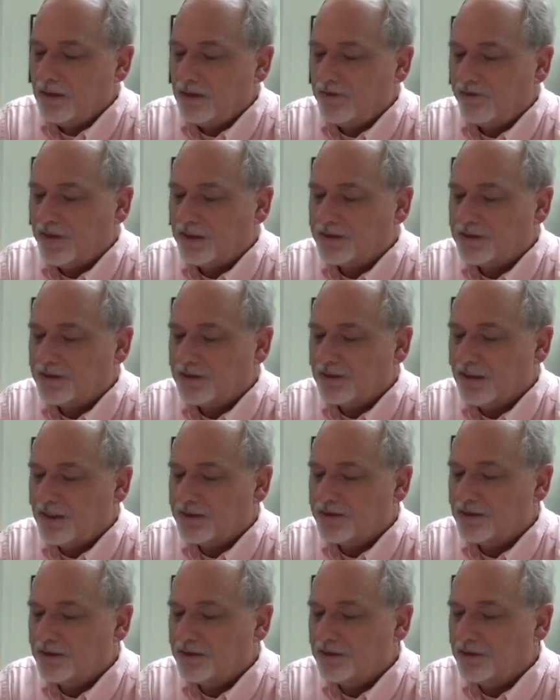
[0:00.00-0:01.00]
If x is
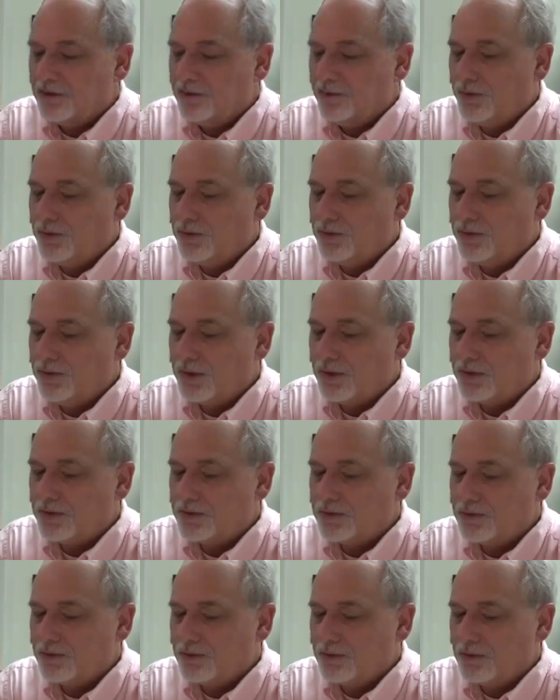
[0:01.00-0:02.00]
less than 2, we do
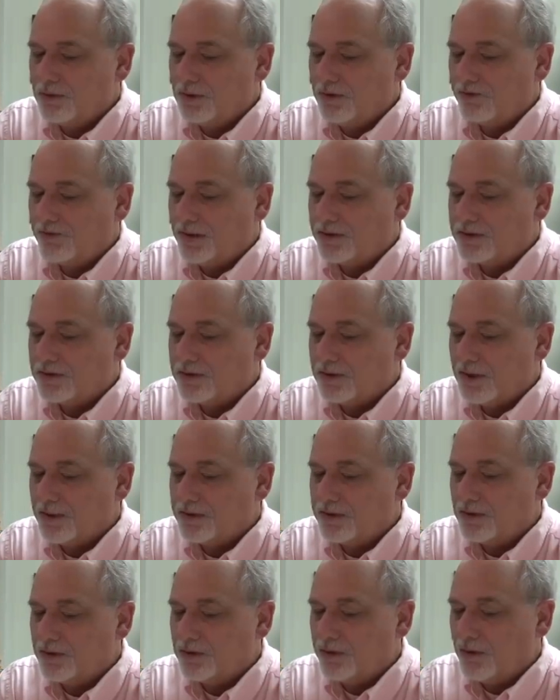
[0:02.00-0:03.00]
this. If x is
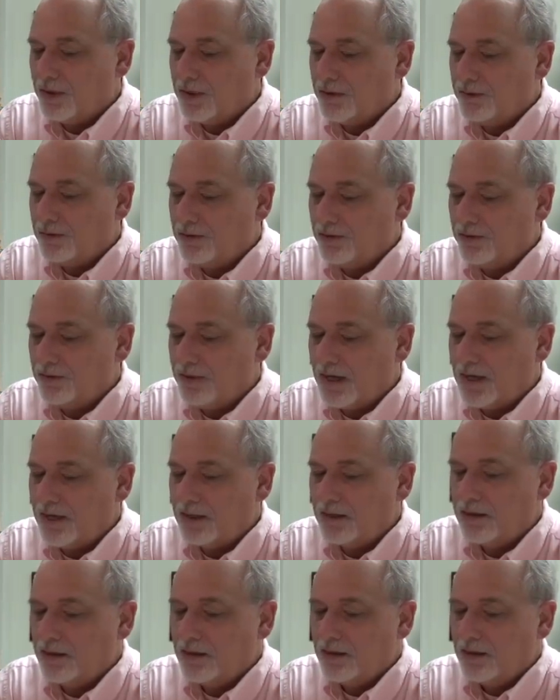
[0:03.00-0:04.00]
less than 20, we do
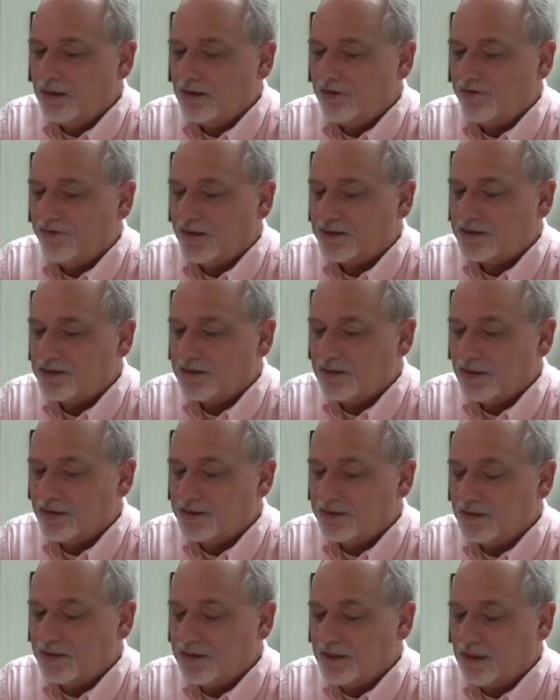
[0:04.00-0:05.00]
that. If x is
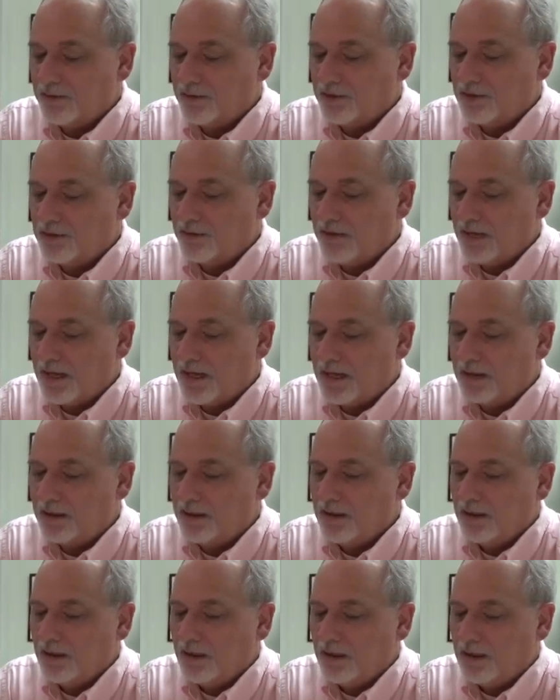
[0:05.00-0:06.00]
less than 10, we do that.
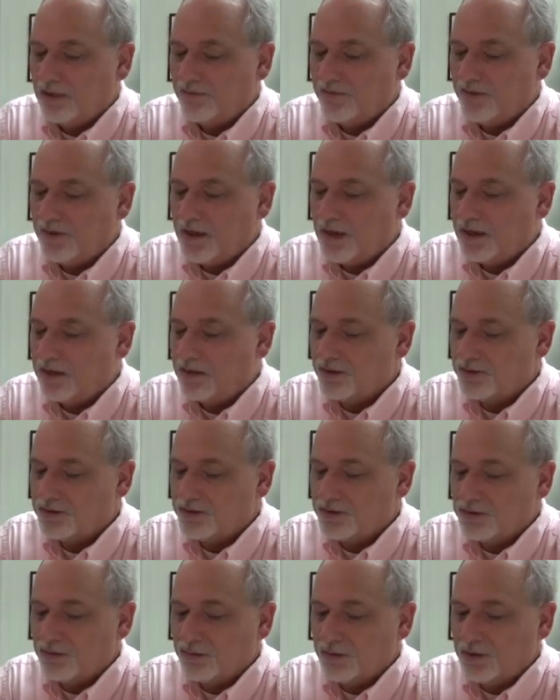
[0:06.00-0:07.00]
And if none of those
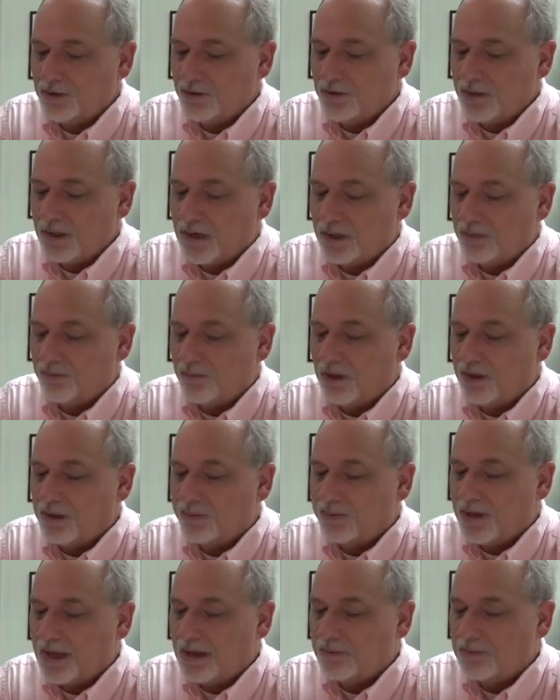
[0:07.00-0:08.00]
are true, we do that. Well, the
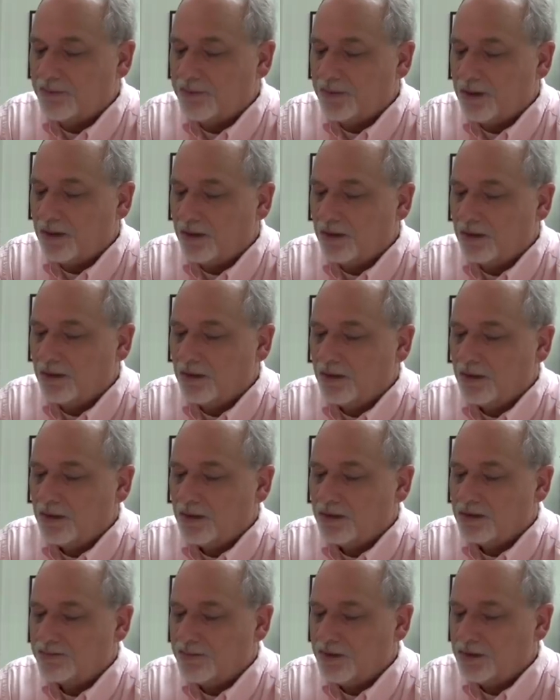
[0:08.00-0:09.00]
problem here
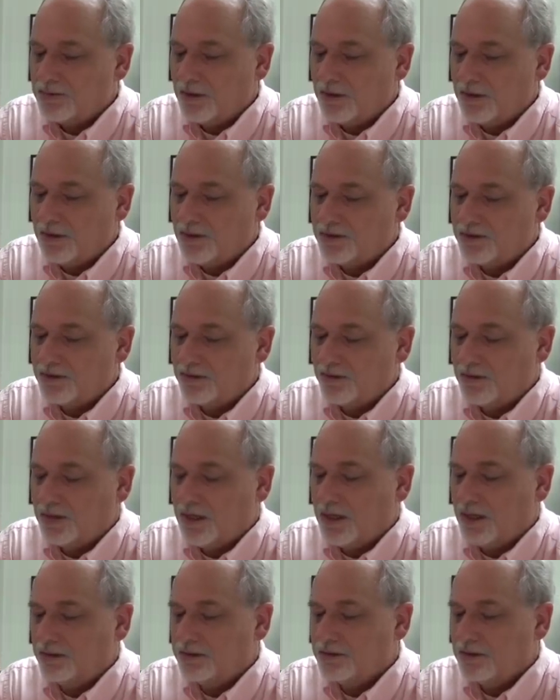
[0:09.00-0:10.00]
is between these two
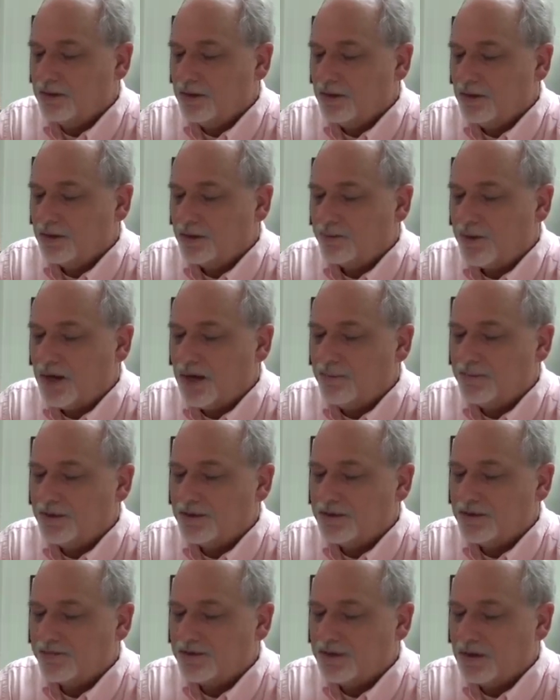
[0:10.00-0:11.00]
lines. The problem
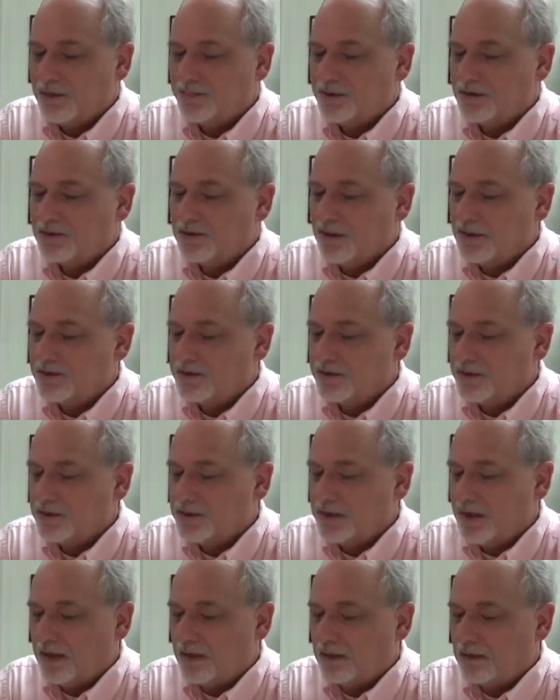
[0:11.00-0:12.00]
is if something's less than
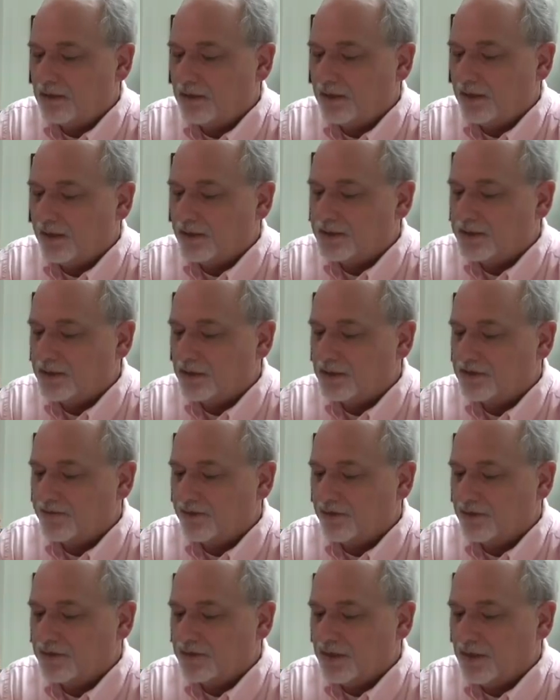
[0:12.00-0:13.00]
10, like 6
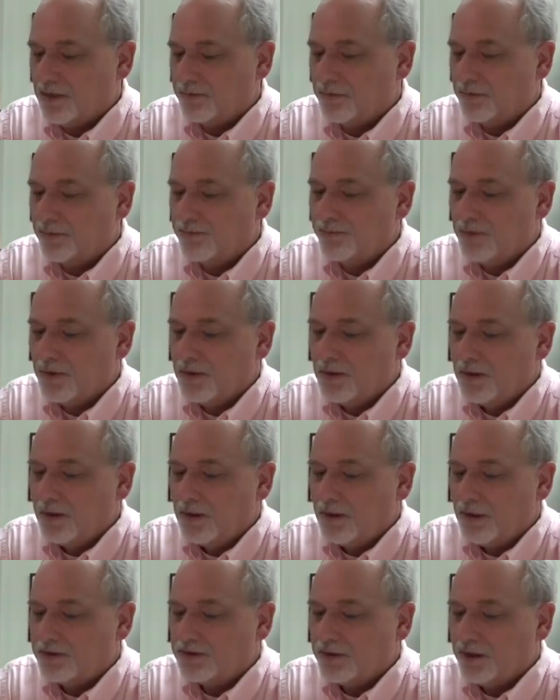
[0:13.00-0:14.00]
for example,
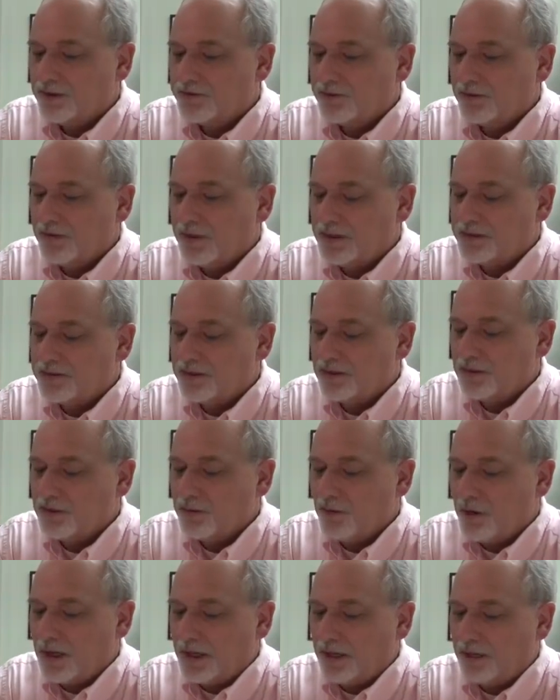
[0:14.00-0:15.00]
it's also less than
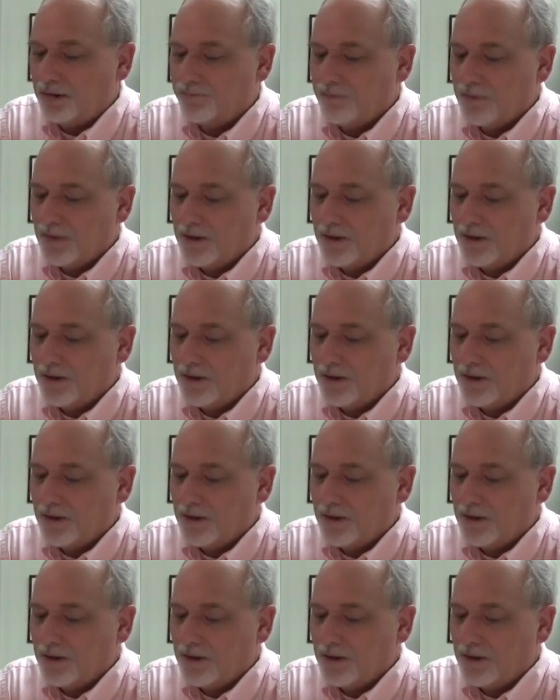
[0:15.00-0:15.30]
20.